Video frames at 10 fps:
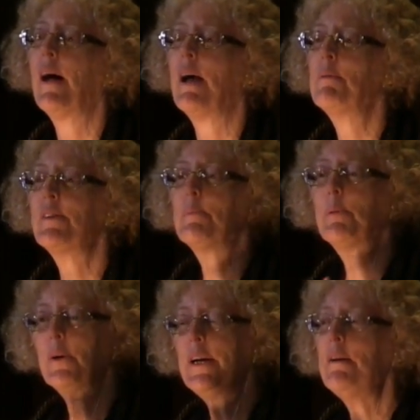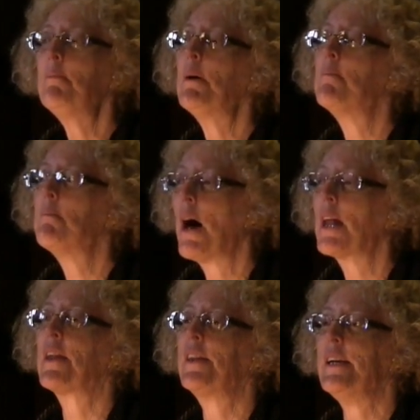I'm a supreme
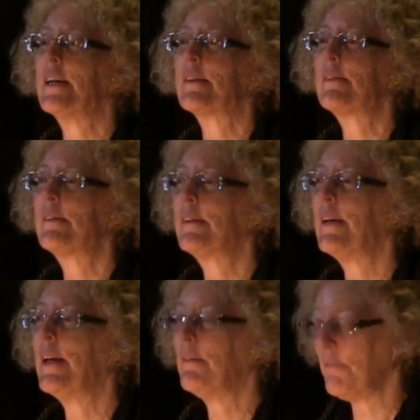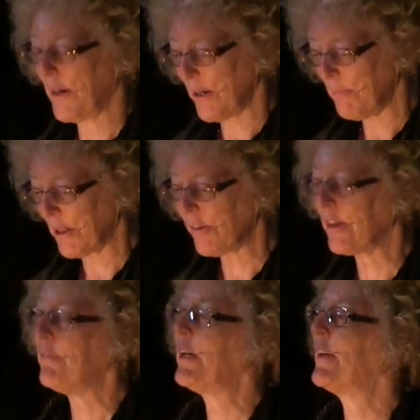monotheist and very much
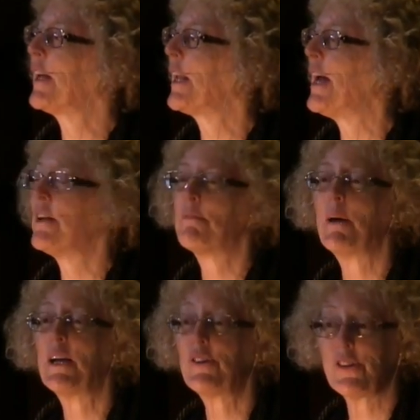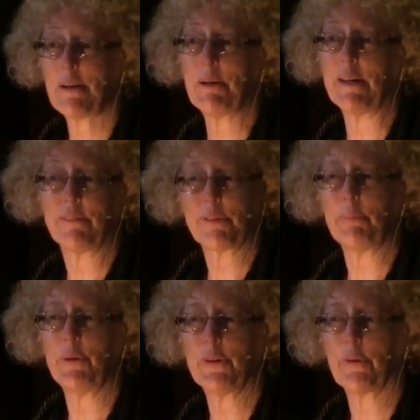living in the light of my Shema
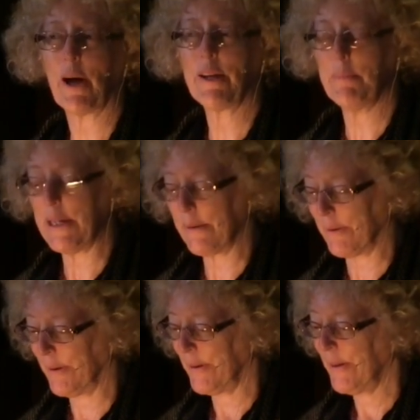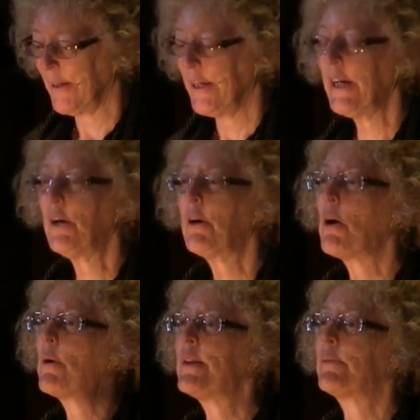from Deuteronomy. Hear,
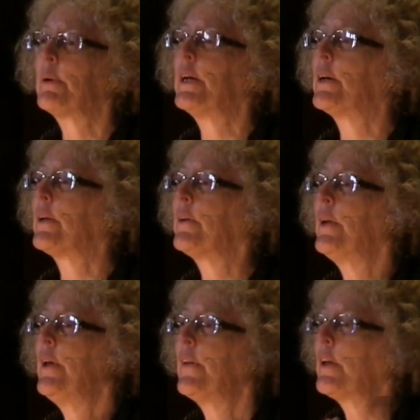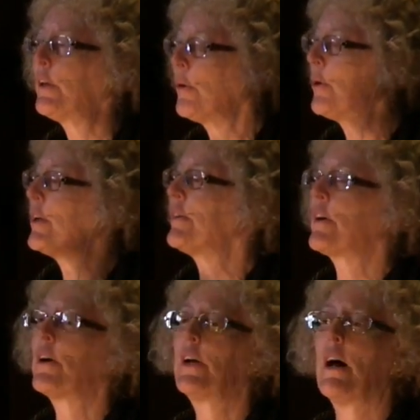O Israel, the Lord is
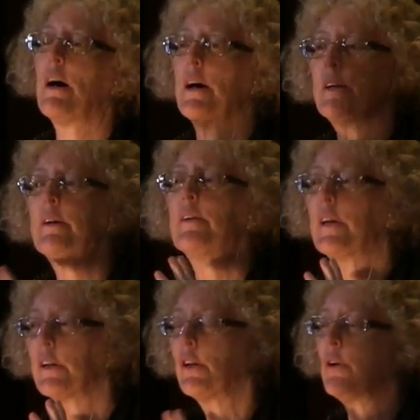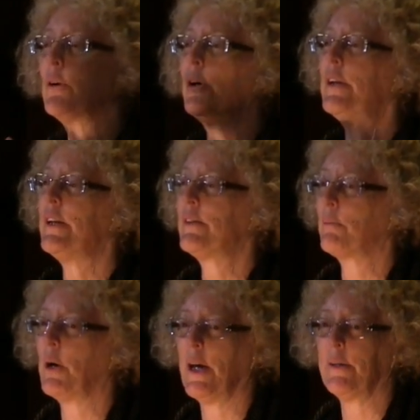our God, the Lord is
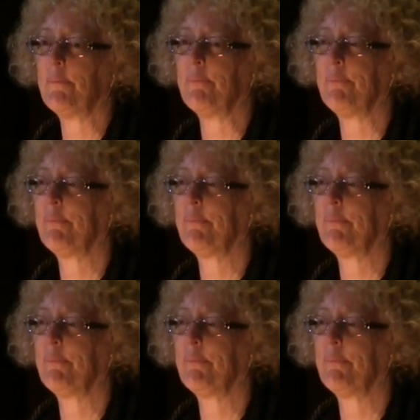one.